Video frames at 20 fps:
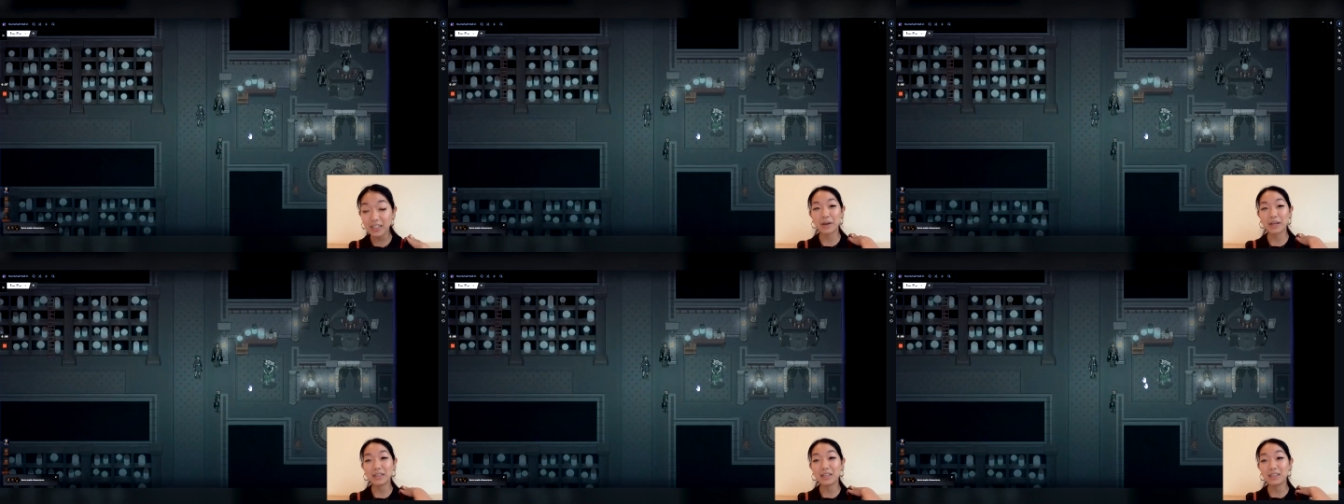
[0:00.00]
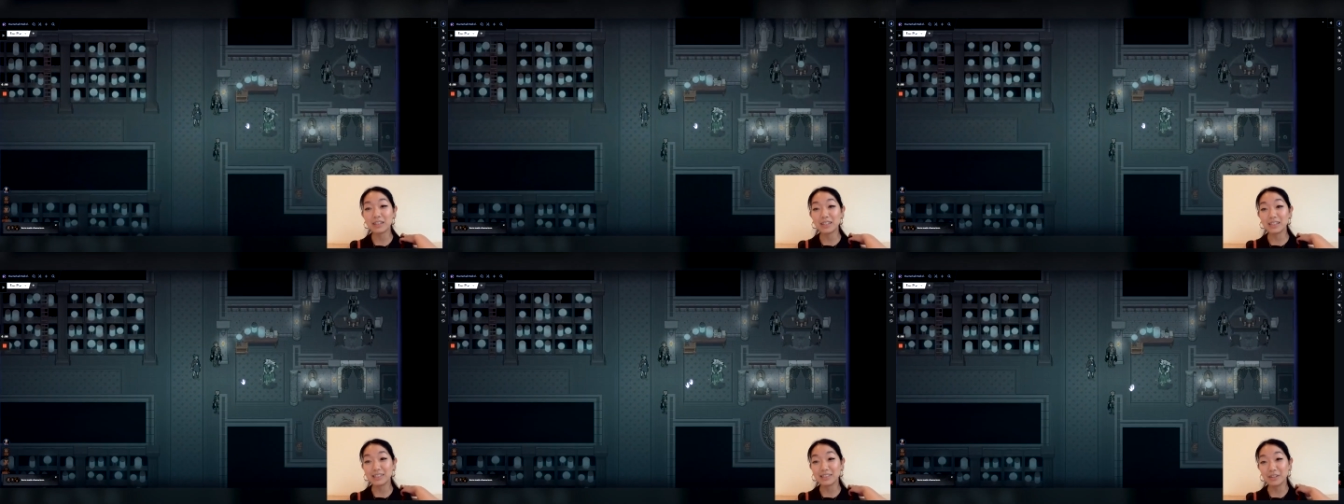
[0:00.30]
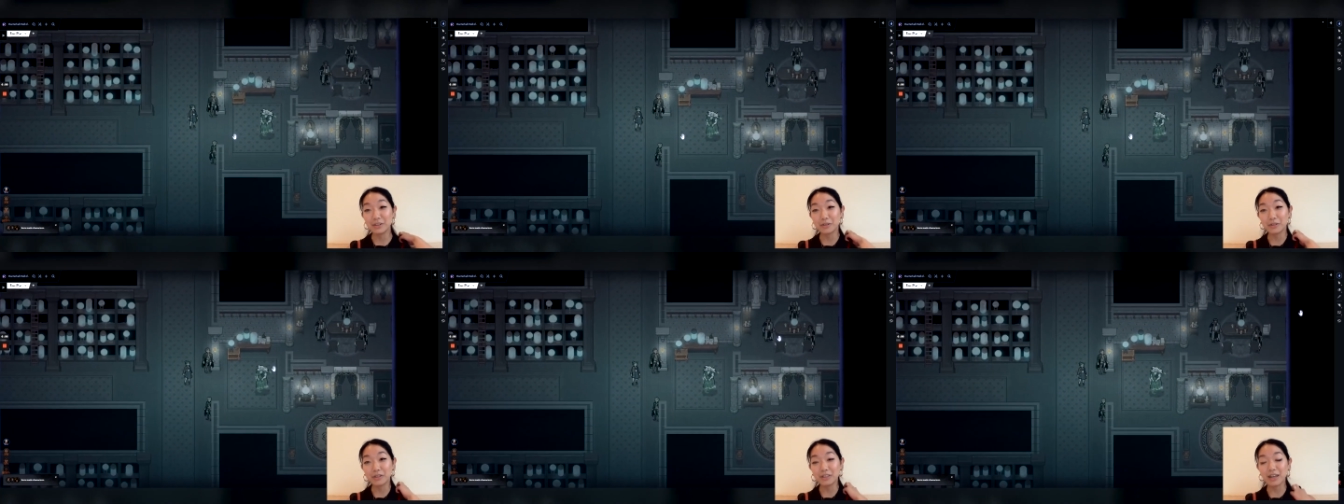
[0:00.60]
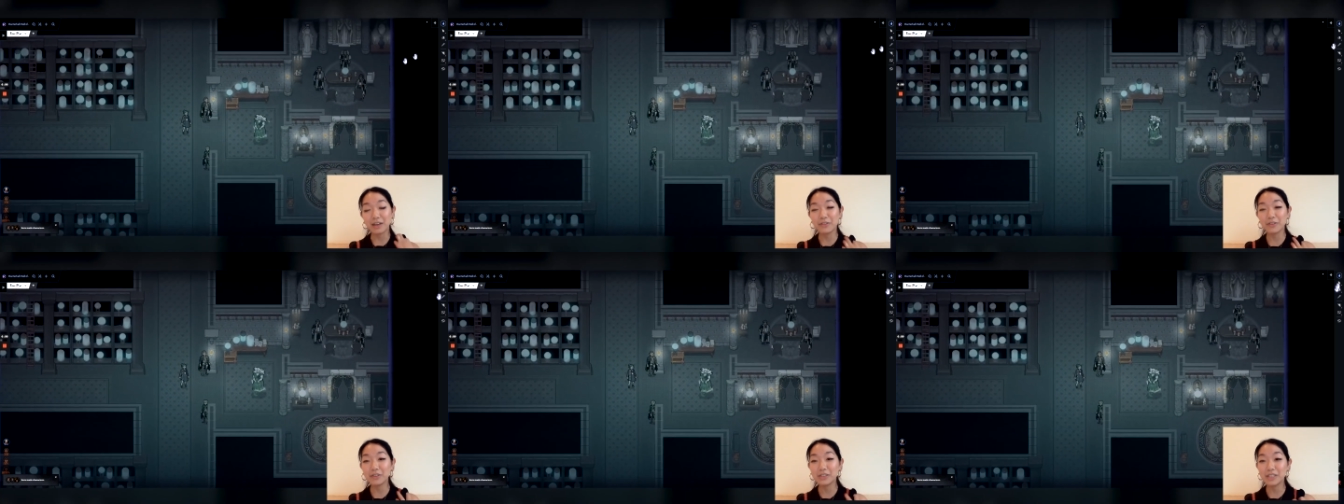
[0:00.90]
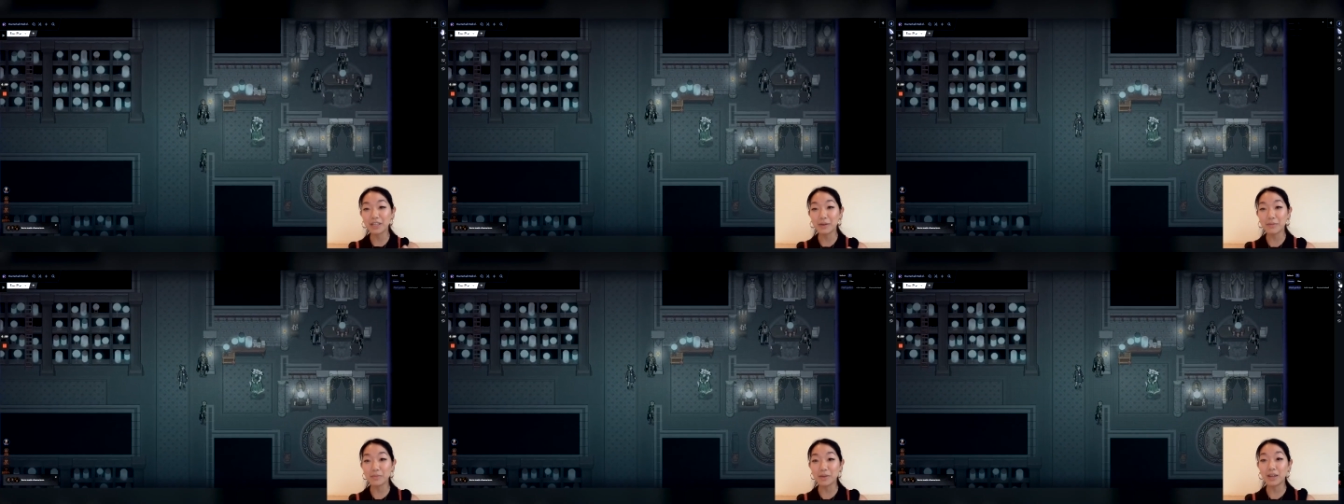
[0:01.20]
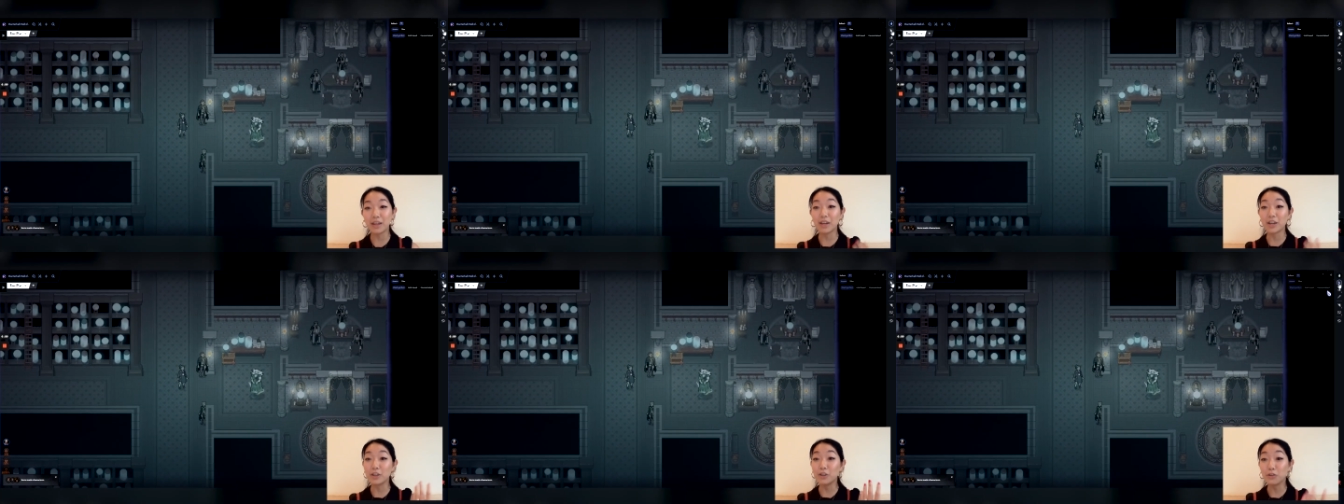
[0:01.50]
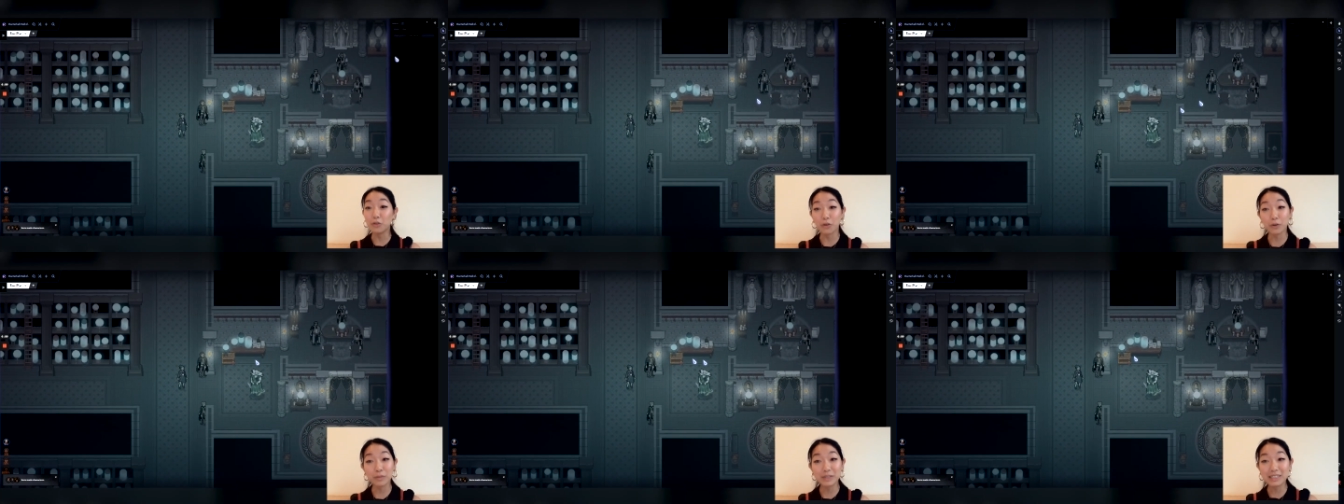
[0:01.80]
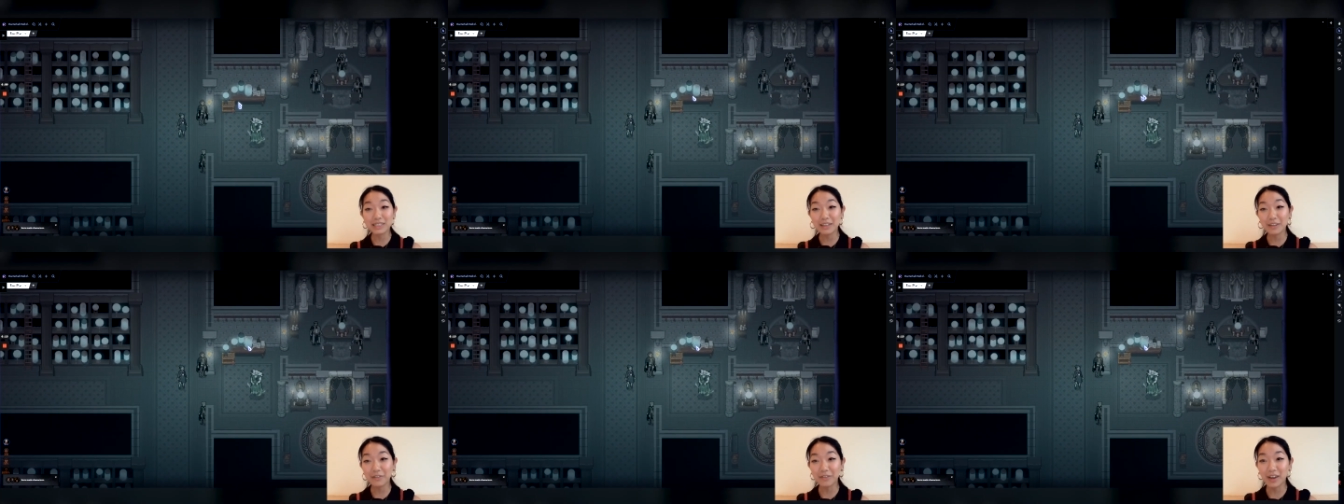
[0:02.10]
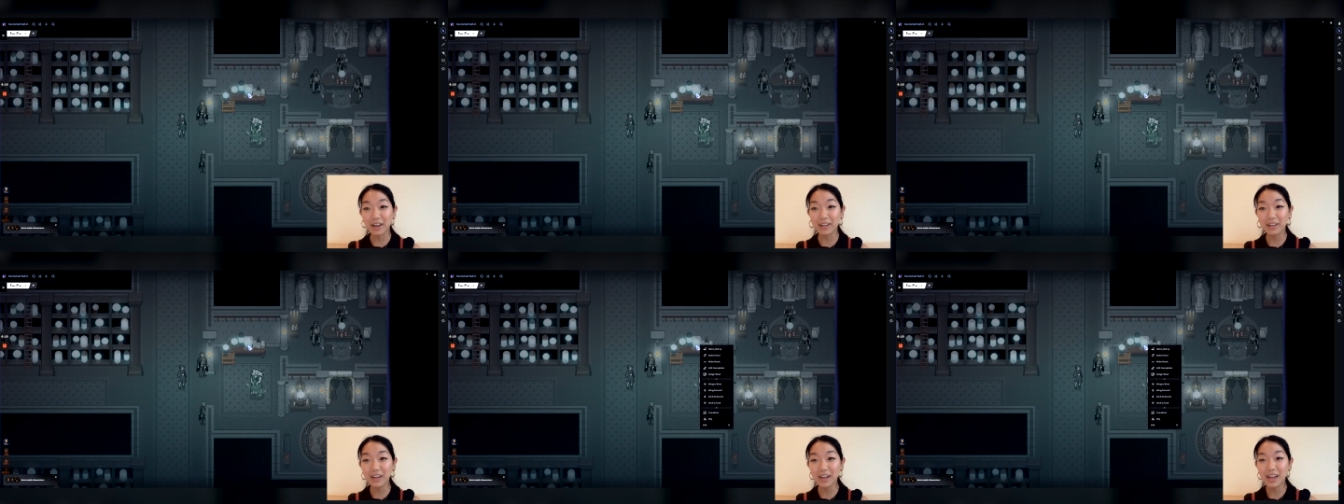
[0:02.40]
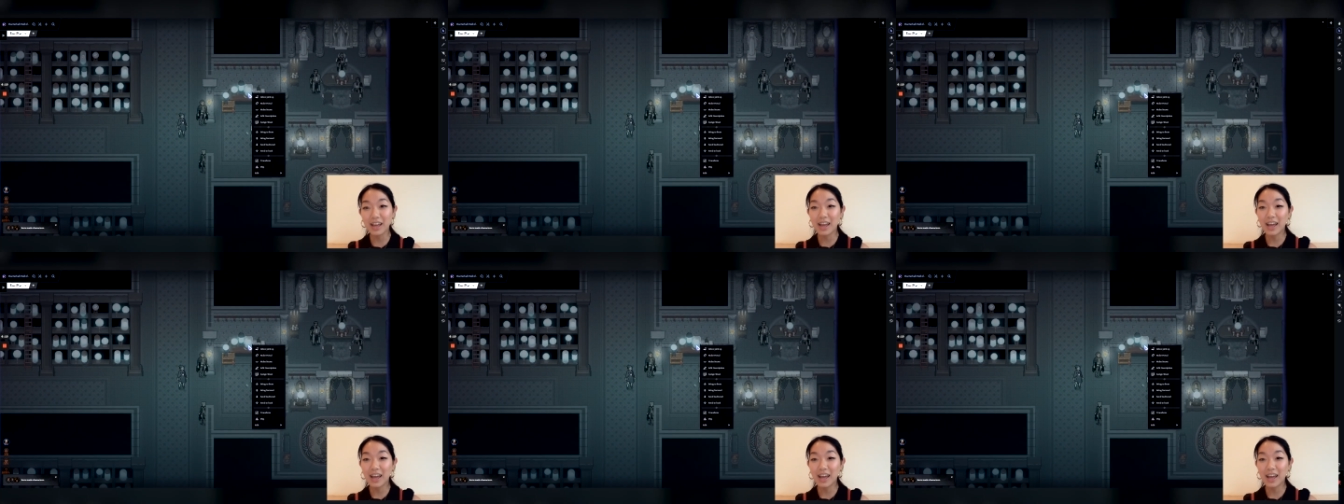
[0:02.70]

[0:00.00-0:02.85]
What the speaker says: I think these literal levels can be enormously fun.